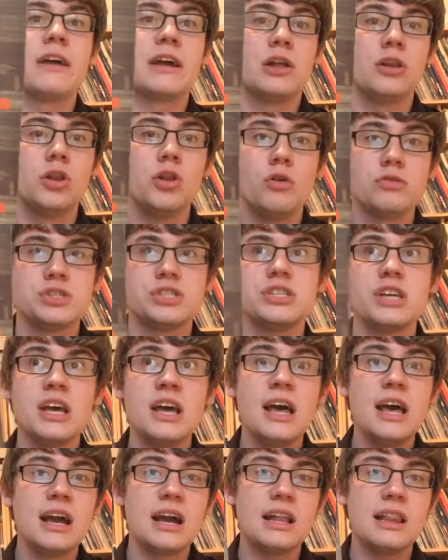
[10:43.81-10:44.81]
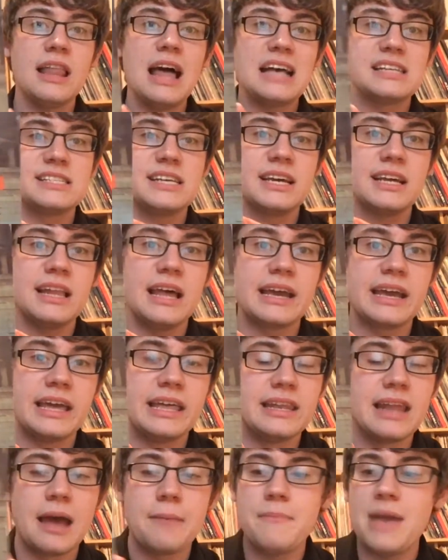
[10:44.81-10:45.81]
of like a lost classic like
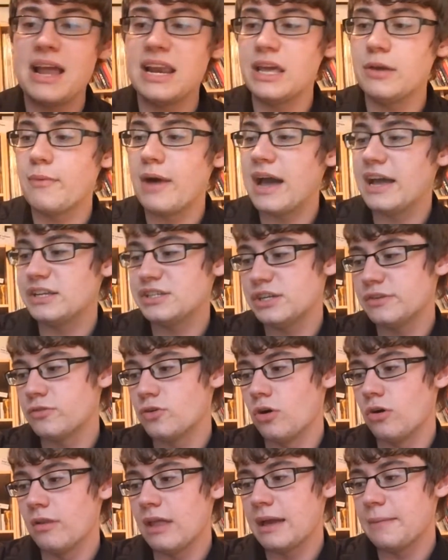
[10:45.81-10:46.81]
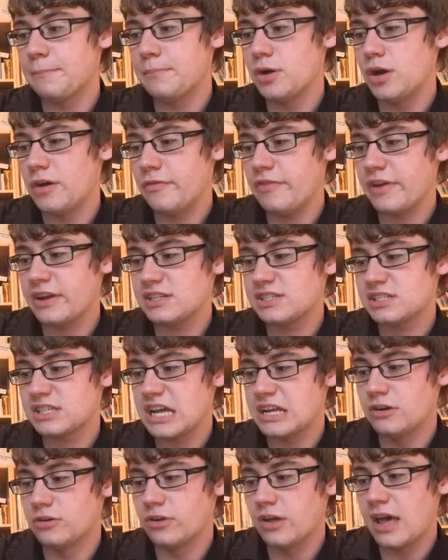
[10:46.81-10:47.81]
in like many ways. You've got like Perfect
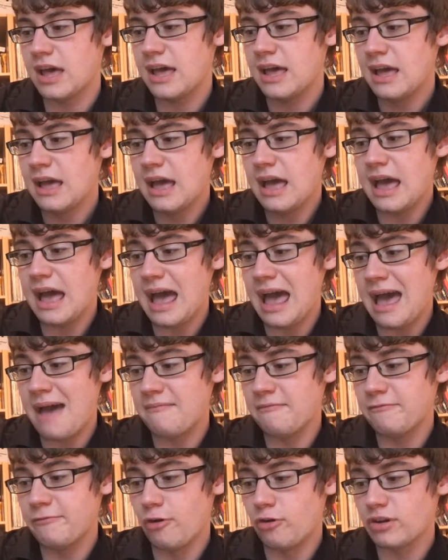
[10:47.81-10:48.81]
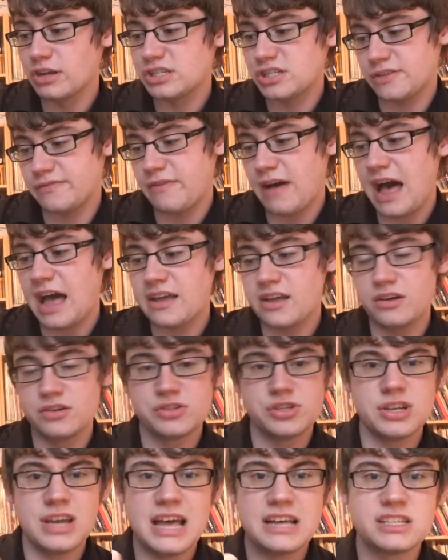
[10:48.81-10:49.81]
Skin on it, Forest Fire,
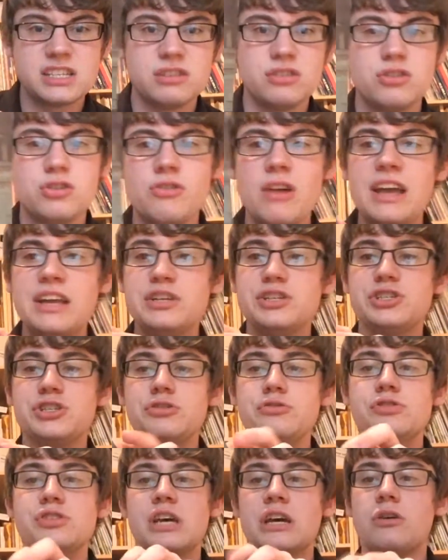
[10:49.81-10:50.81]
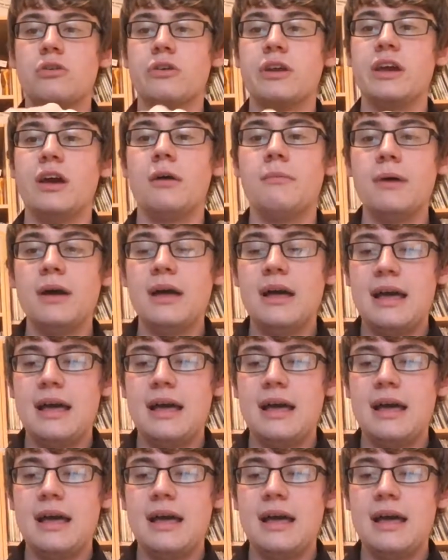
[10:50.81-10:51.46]
so yeah, some great tunes like on here.